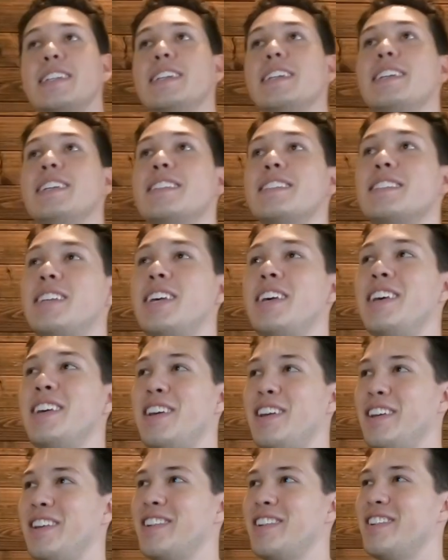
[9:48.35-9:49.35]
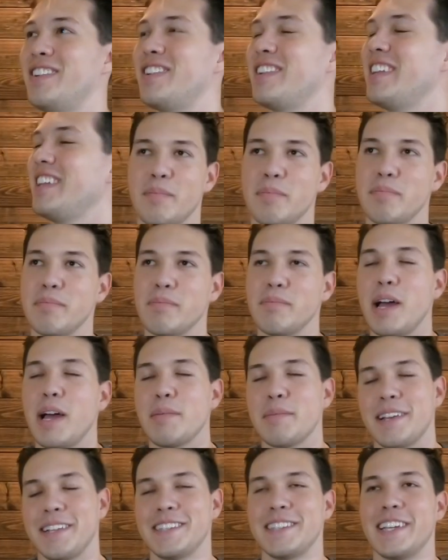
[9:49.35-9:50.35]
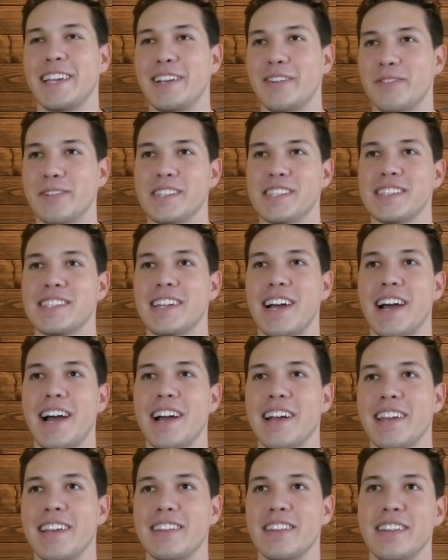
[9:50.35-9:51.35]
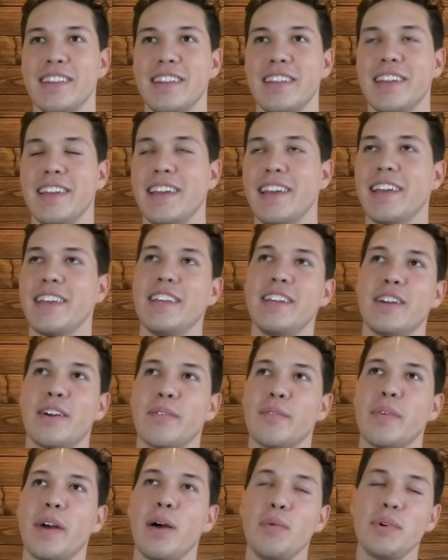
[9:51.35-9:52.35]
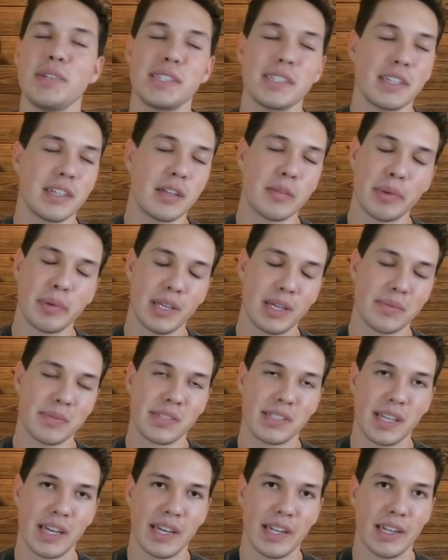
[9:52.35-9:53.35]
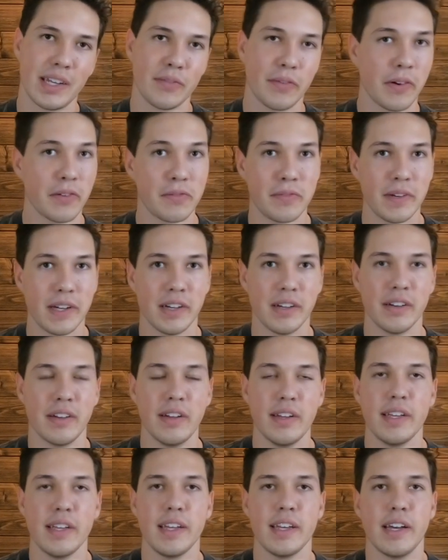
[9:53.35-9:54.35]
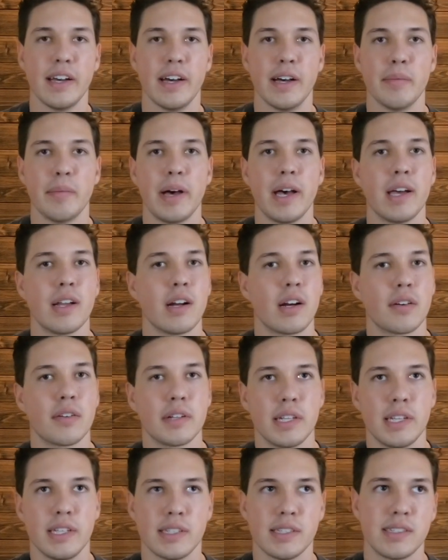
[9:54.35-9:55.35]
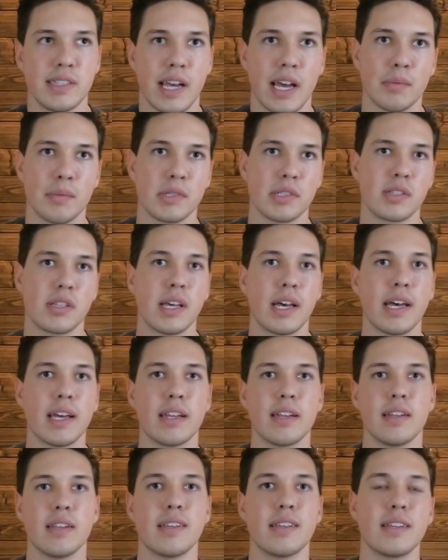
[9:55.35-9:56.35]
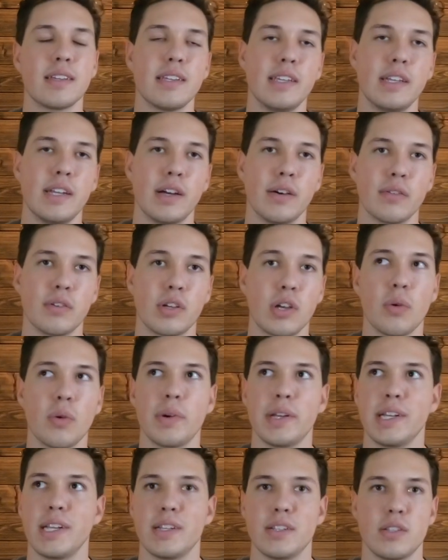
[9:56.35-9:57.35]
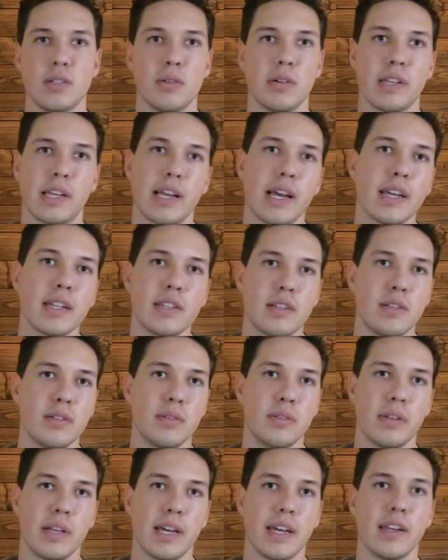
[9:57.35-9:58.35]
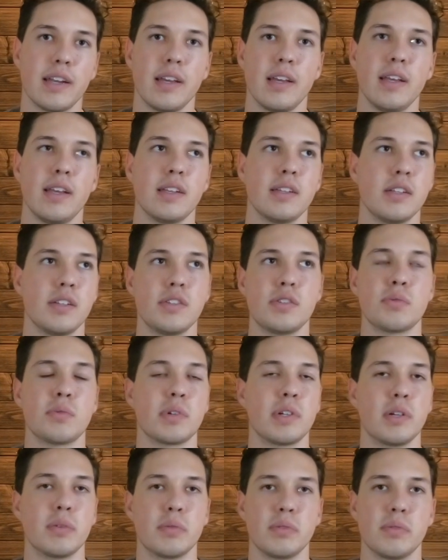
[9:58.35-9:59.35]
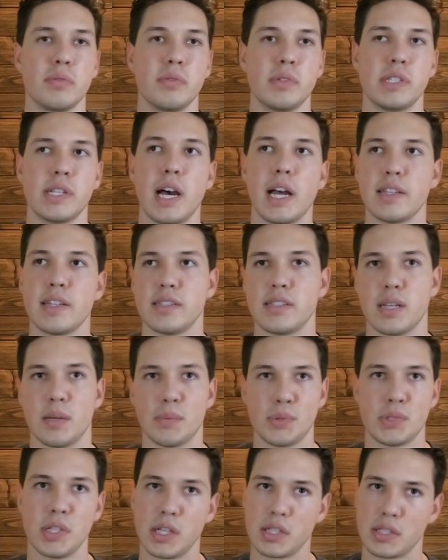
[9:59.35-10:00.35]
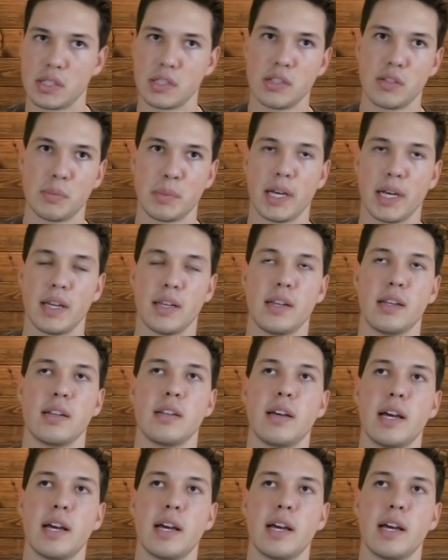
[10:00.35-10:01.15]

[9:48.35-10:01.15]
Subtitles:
So my main thing was, you know, I wasn't going to be upset if I fell. I had already established that, you know, going into it. Like, I knew that Ninja Warrior was not this obsession of mine.